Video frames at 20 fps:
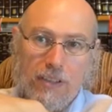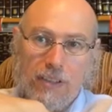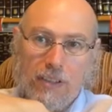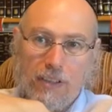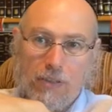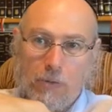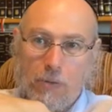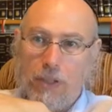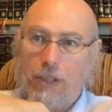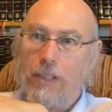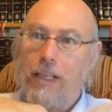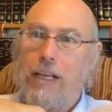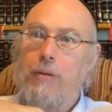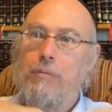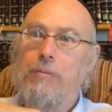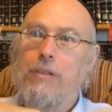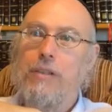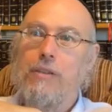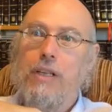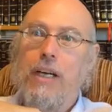What
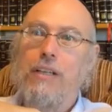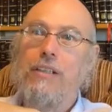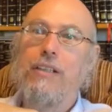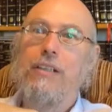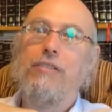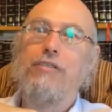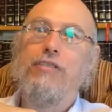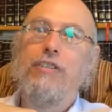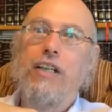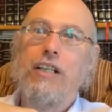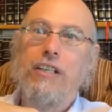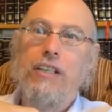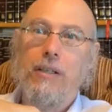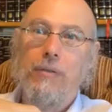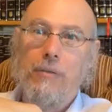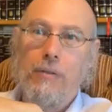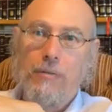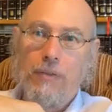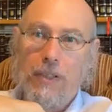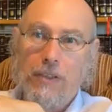happened? How did the flood come
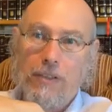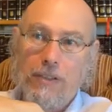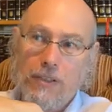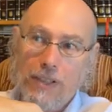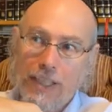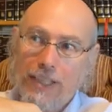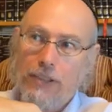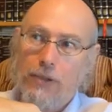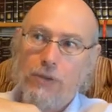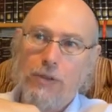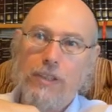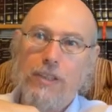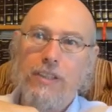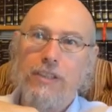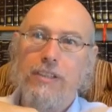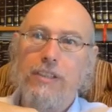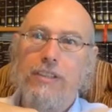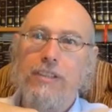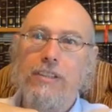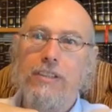about? An asteroid hit
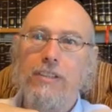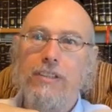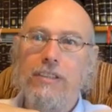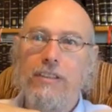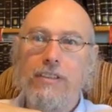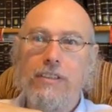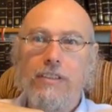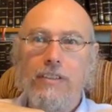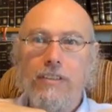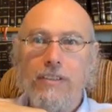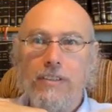the Earth.